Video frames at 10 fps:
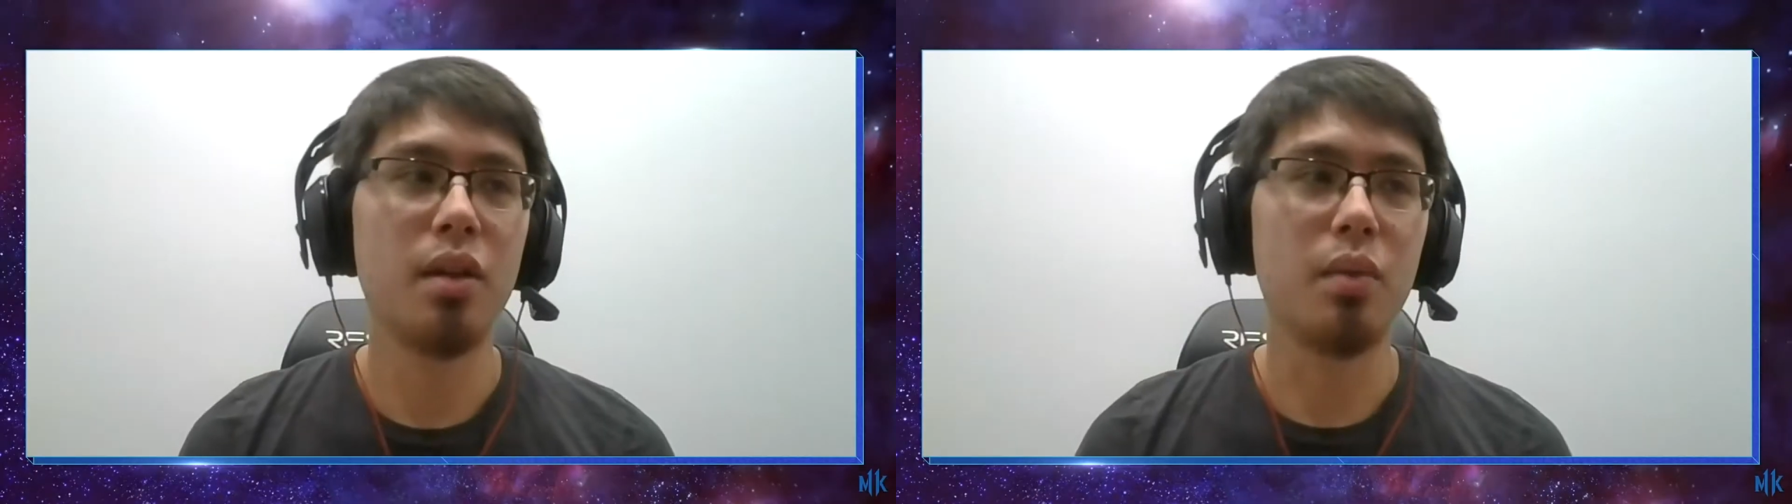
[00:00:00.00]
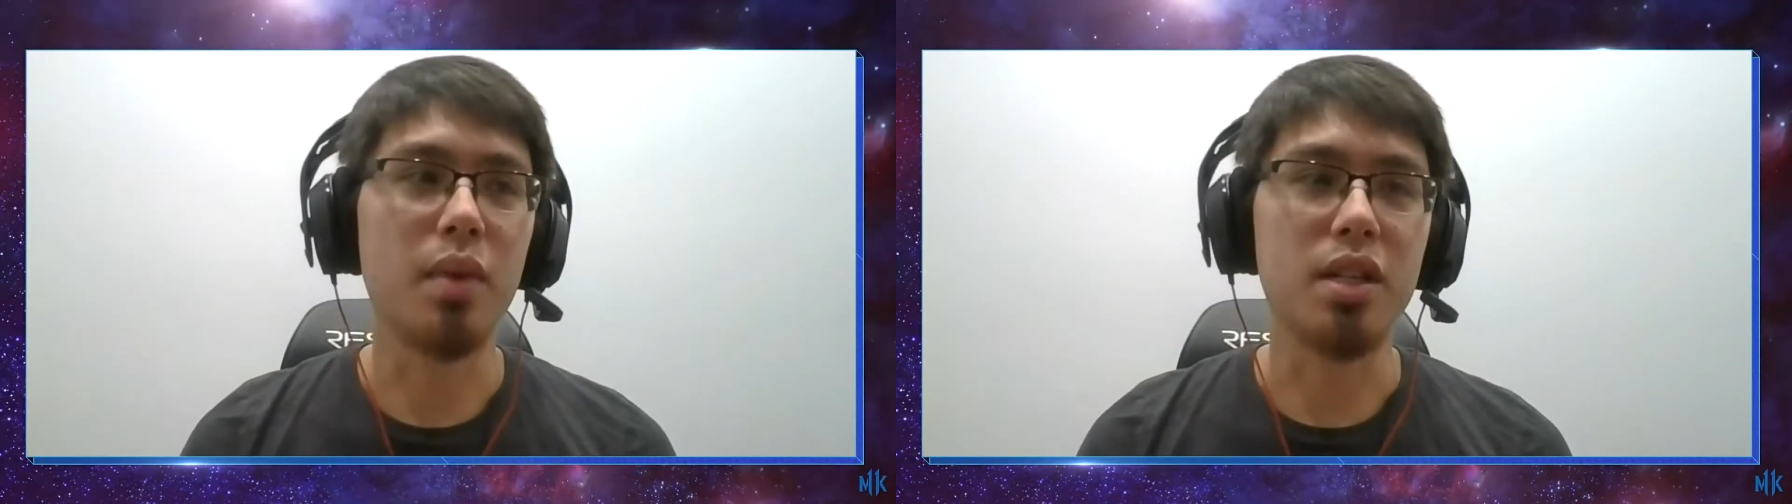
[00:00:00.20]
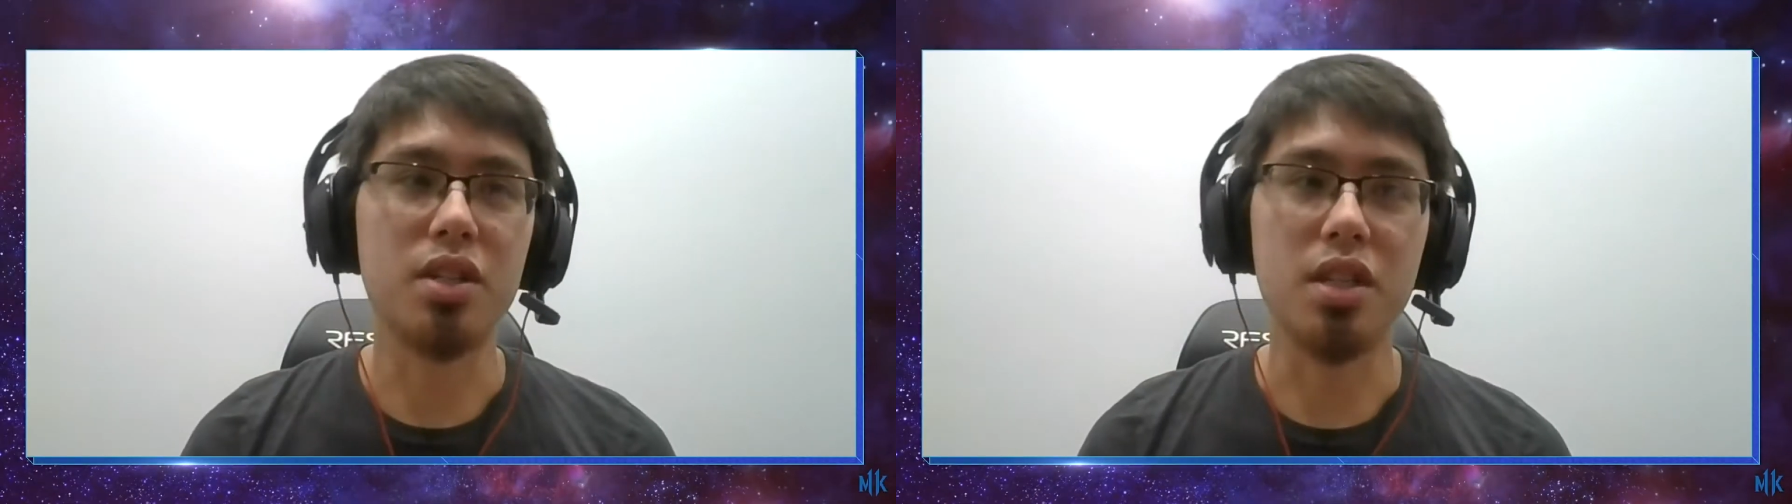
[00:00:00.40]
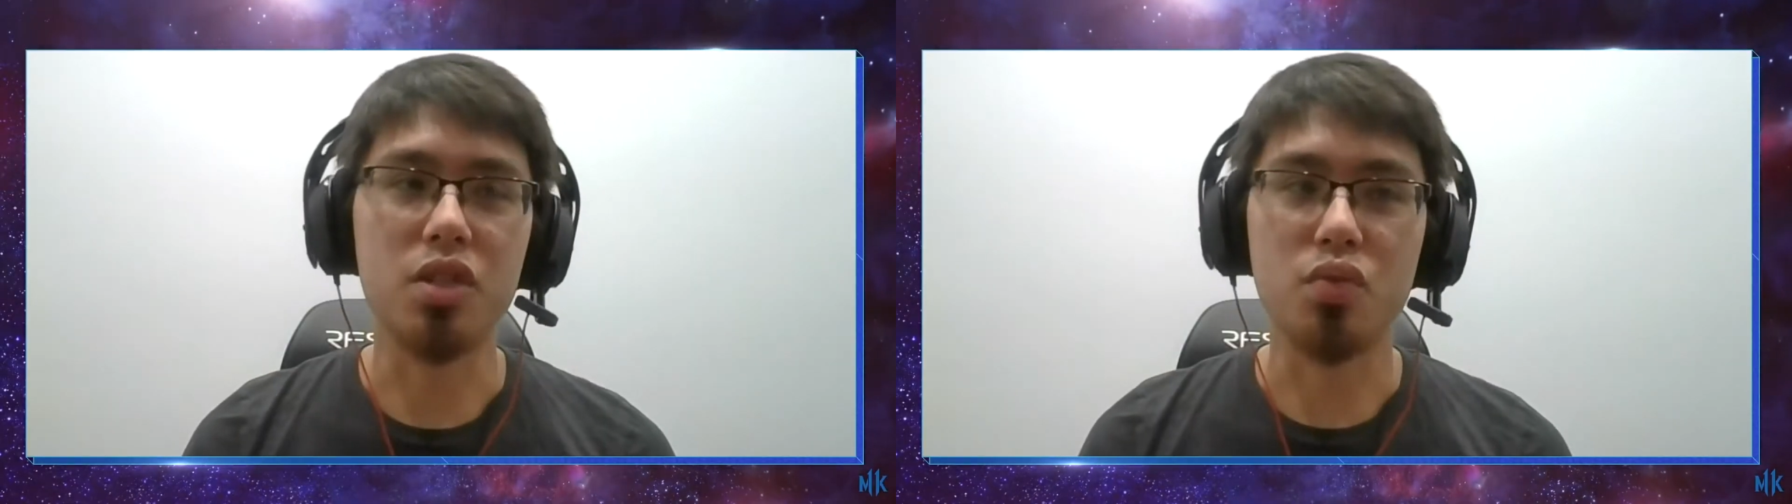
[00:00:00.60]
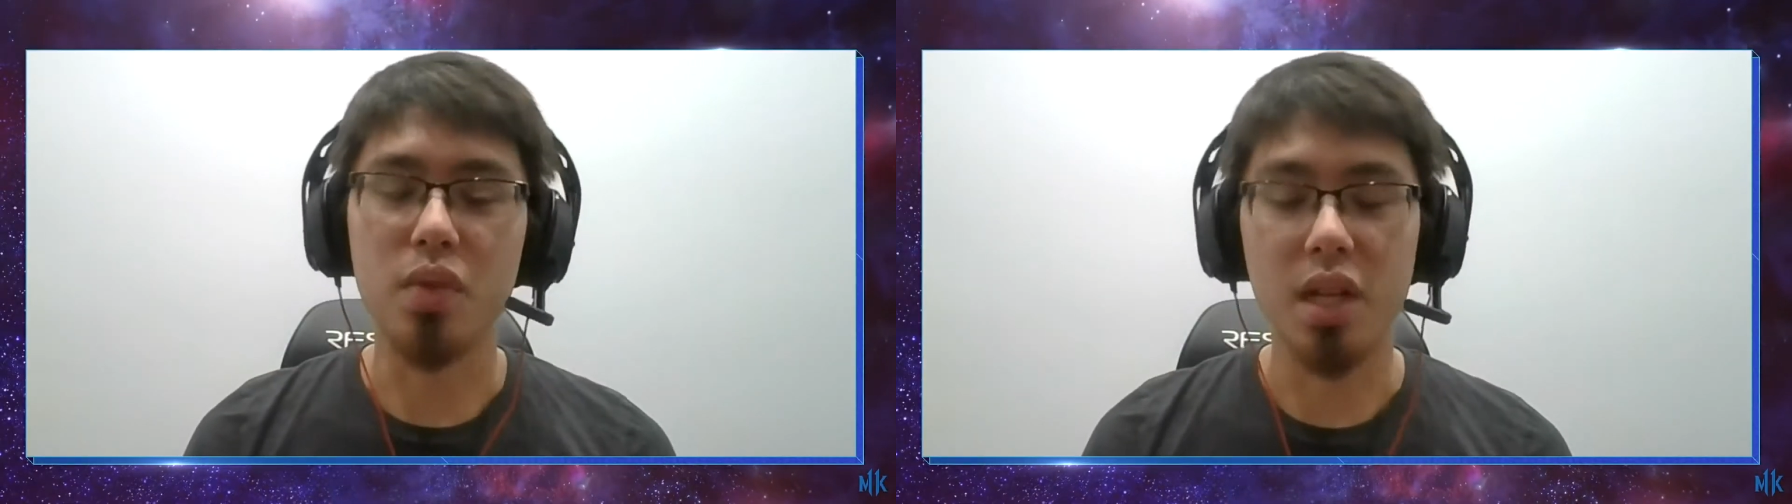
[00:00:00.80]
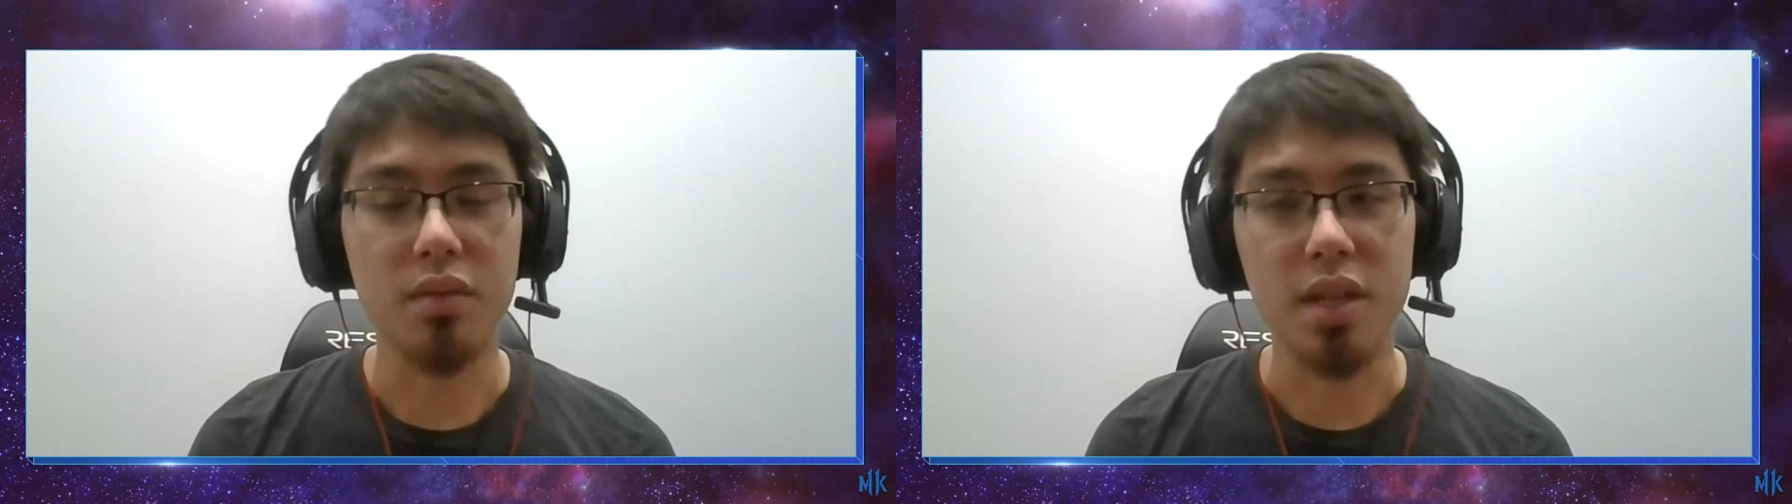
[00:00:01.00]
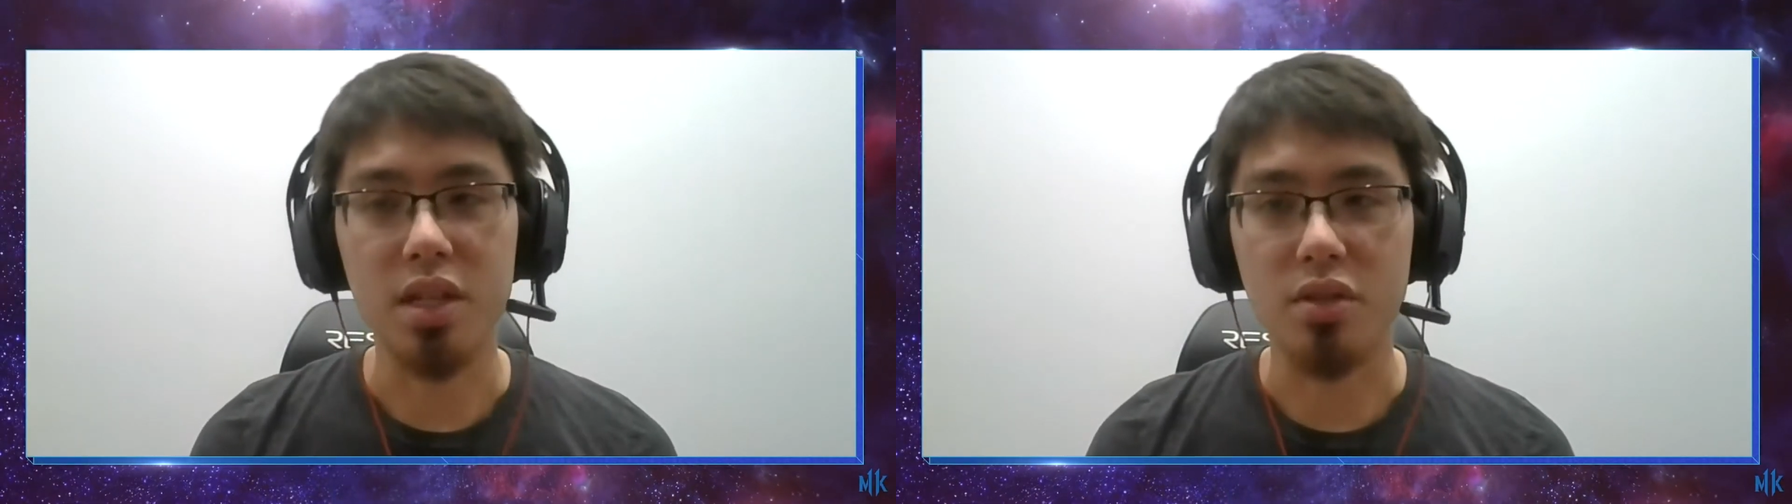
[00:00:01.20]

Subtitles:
Which is really, really